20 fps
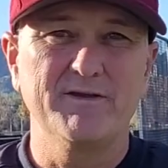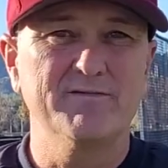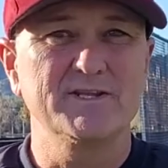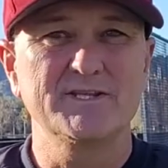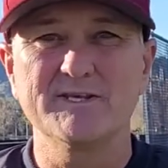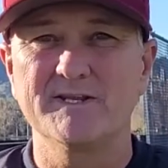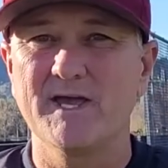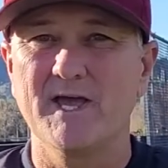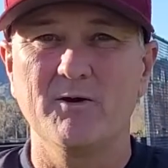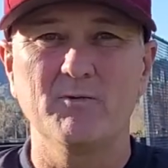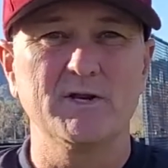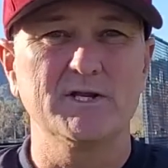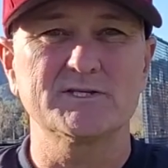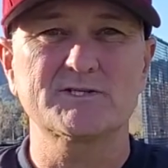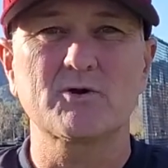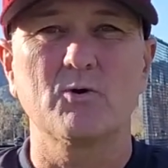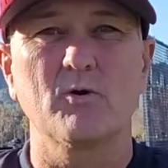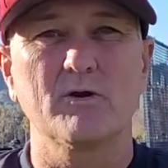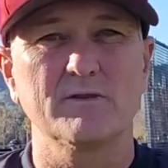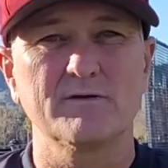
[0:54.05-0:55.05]
Even today, we didn't
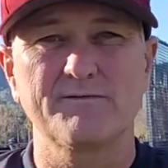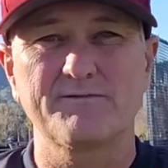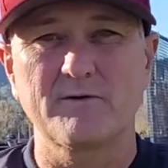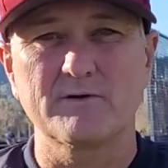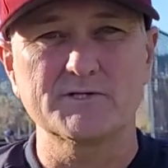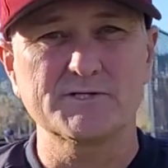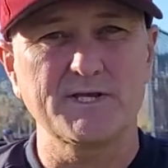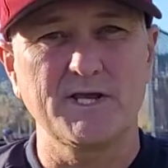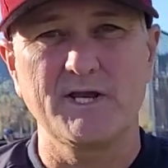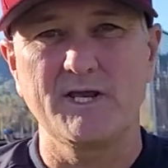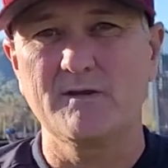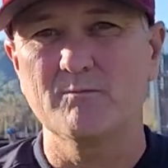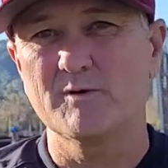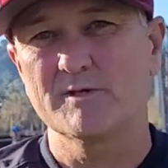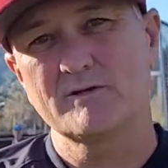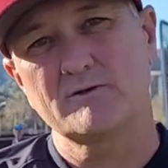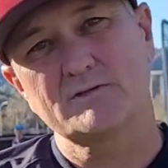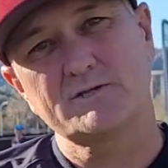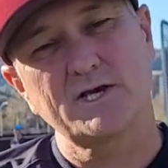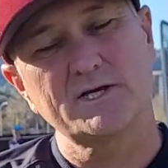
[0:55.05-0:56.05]
score in the first inning,
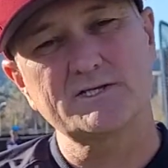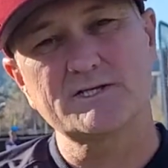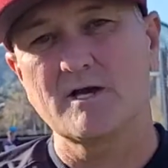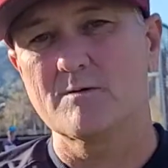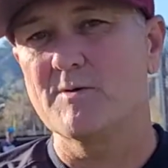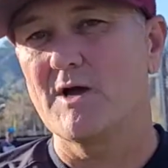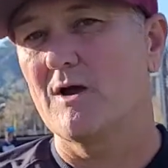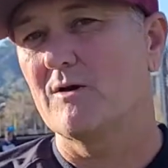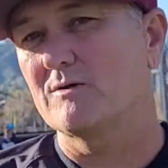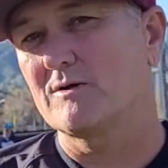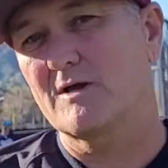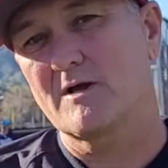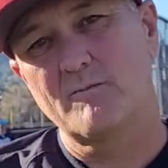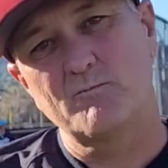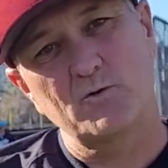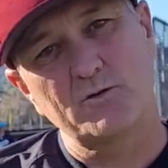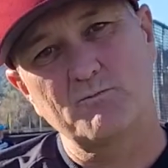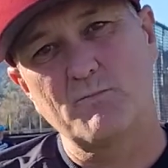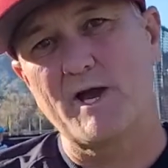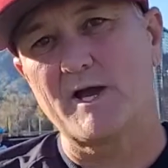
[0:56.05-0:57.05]
but those guys come out and
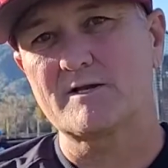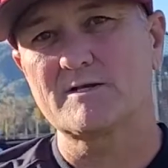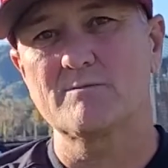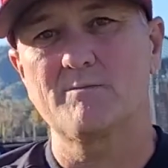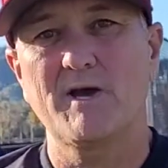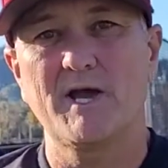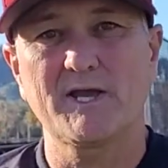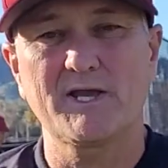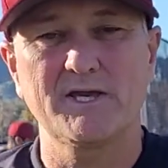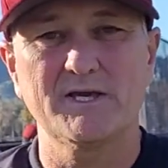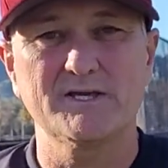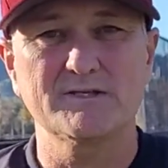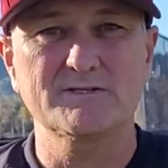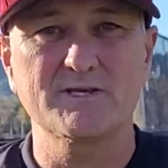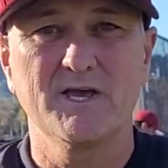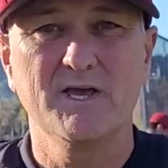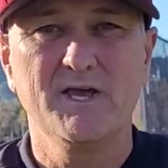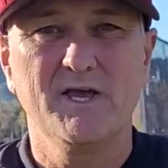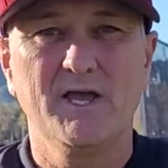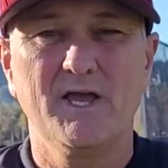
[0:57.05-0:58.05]
come with back-to-back -back hits,